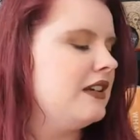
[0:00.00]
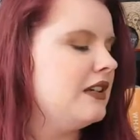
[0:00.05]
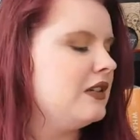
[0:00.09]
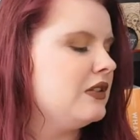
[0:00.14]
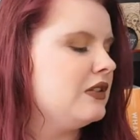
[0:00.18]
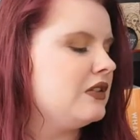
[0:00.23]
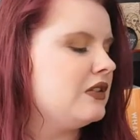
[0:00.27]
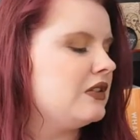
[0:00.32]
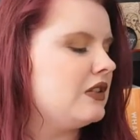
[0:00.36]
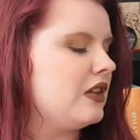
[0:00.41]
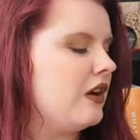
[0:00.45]

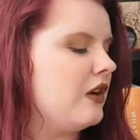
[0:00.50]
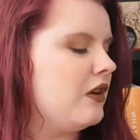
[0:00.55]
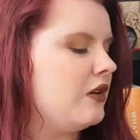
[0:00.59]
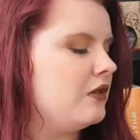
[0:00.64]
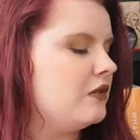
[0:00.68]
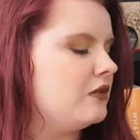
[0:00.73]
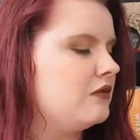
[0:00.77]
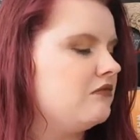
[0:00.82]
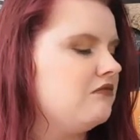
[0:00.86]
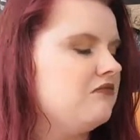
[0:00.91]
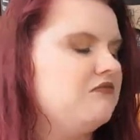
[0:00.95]

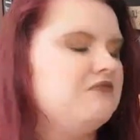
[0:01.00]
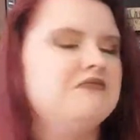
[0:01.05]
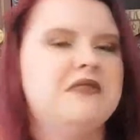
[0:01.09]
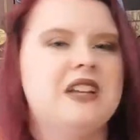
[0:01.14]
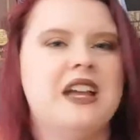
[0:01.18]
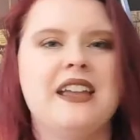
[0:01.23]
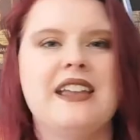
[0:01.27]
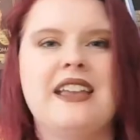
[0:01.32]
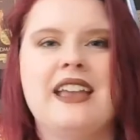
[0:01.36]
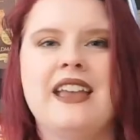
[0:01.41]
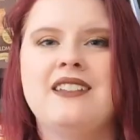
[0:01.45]
So,
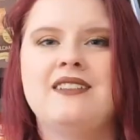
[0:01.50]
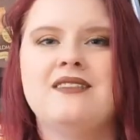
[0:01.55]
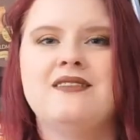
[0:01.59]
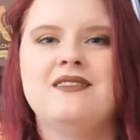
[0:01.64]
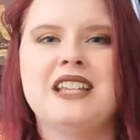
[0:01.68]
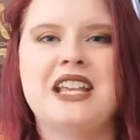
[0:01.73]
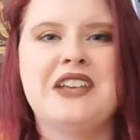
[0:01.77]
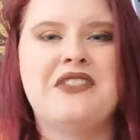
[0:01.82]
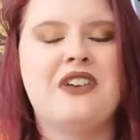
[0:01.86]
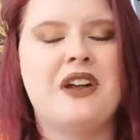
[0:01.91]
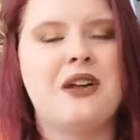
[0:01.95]
again,
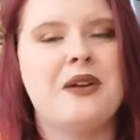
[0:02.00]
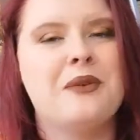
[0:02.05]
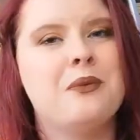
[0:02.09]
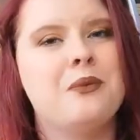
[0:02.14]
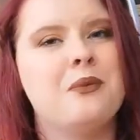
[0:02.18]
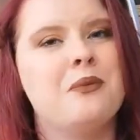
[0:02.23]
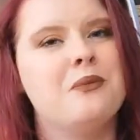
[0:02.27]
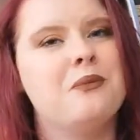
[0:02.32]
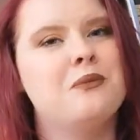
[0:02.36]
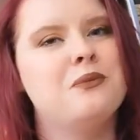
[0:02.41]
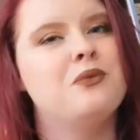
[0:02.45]
if I
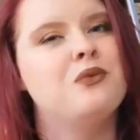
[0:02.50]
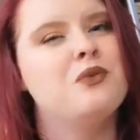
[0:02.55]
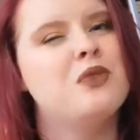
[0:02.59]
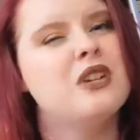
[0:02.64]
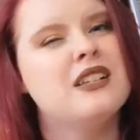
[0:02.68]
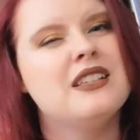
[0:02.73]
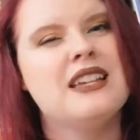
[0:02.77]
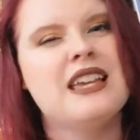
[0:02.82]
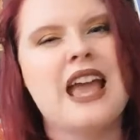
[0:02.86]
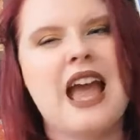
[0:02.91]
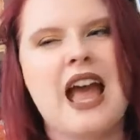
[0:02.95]

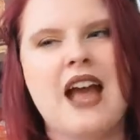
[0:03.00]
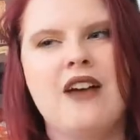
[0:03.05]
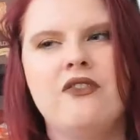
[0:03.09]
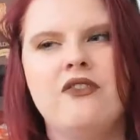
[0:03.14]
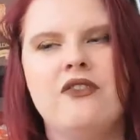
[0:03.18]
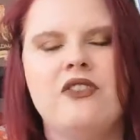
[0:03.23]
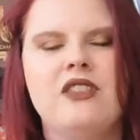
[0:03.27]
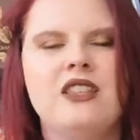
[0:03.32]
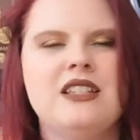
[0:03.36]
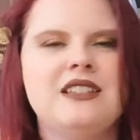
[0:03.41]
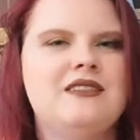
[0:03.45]
really
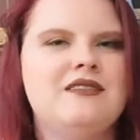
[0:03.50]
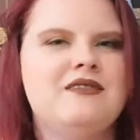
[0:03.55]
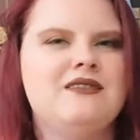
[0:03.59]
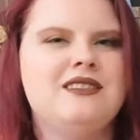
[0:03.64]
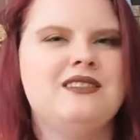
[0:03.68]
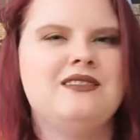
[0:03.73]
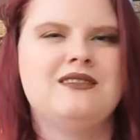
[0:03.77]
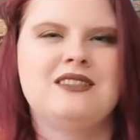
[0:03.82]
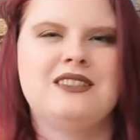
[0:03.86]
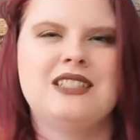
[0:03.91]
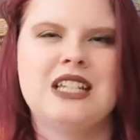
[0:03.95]
have the
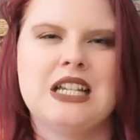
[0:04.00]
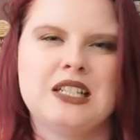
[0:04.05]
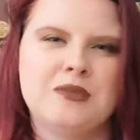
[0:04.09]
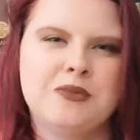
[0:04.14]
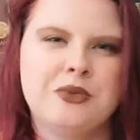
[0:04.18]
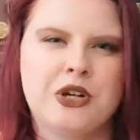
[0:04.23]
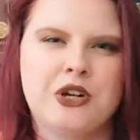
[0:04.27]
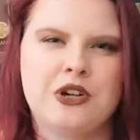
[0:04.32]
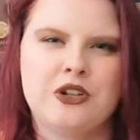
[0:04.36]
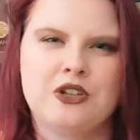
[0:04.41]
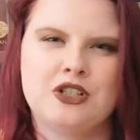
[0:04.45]

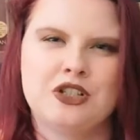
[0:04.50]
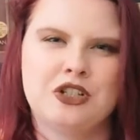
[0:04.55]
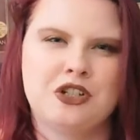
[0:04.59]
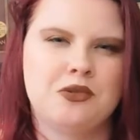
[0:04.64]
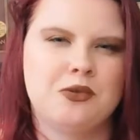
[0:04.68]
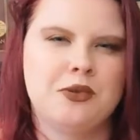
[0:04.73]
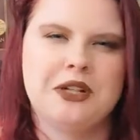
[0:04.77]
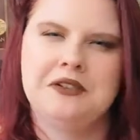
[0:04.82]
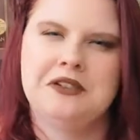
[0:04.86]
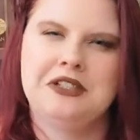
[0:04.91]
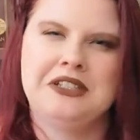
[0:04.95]
desperate urge to
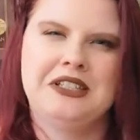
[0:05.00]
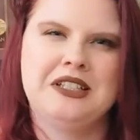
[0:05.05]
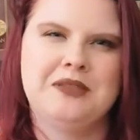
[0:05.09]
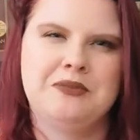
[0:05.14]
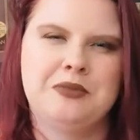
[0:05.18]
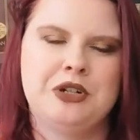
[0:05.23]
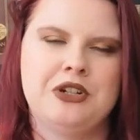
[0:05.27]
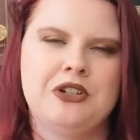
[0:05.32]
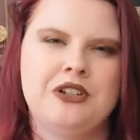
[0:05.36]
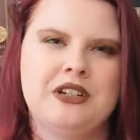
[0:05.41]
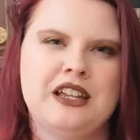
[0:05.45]
reread this
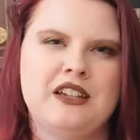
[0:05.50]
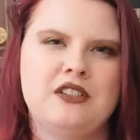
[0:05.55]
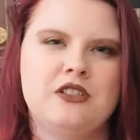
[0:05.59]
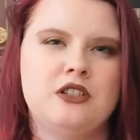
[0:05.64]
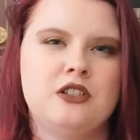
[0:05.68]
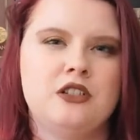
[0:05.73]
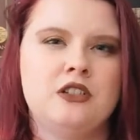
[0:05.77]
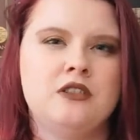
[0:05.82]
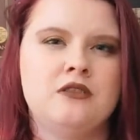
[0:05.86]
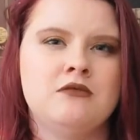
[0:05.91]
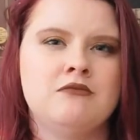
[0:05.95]
book,
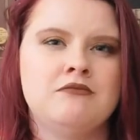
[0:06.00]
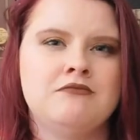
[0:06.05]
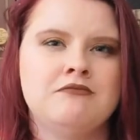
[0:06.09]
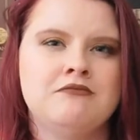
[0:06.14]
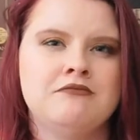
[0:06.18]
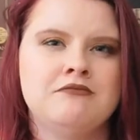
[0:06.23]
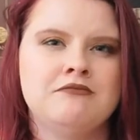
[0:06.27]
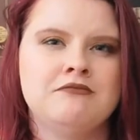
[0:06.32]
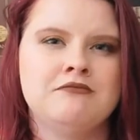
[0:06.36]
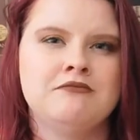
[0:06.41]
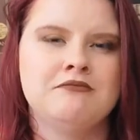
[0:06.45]
it'll
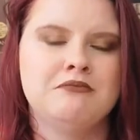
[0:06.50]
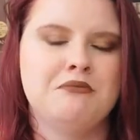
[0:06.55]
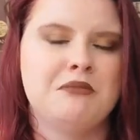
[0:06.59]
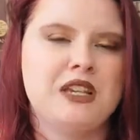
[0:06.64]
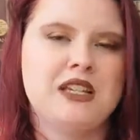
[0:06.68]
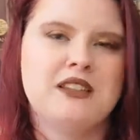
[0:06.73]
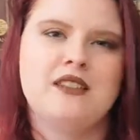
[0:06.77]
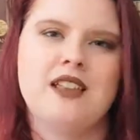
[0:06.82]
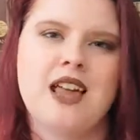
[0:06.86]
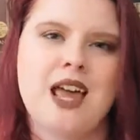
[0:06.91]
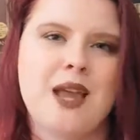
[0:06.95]
be
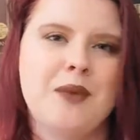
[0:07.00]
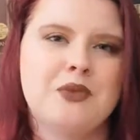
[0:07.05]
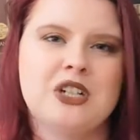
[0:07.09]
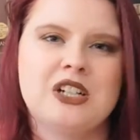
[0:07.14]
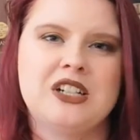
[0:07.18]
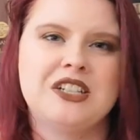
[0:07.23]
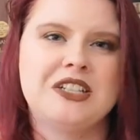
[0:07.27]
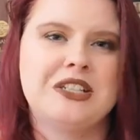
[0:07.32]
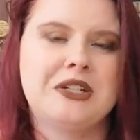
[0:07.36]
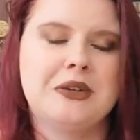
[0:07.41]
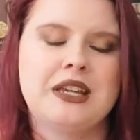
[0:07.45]
at the
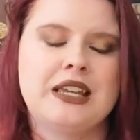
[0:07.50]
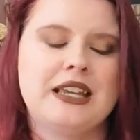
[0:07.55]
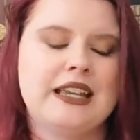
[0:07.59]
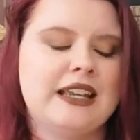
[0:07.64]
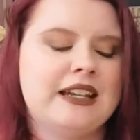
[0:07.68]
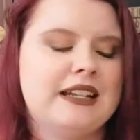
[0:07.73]
library so I can get